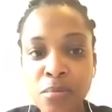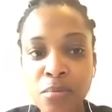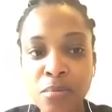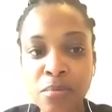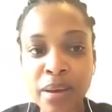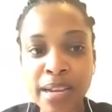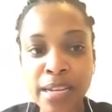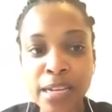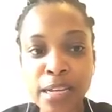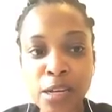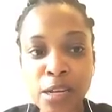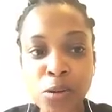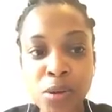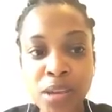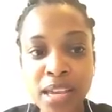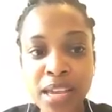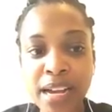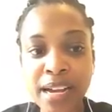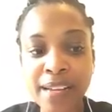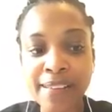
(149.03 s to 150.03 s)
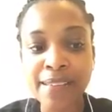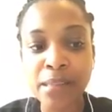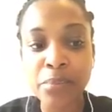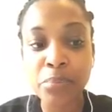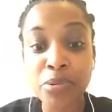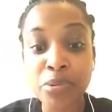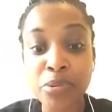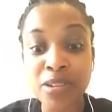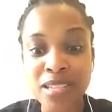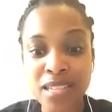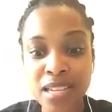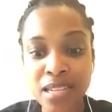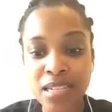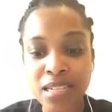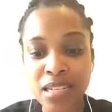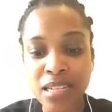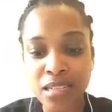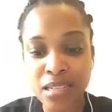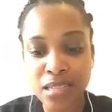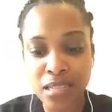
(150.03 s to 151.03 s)
by looking at the
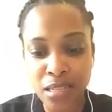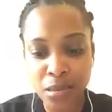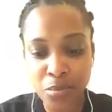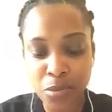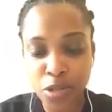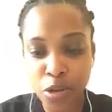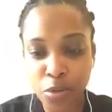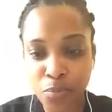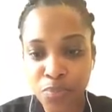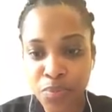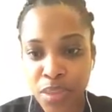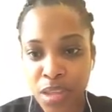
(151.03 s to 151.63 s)
presenting symptom.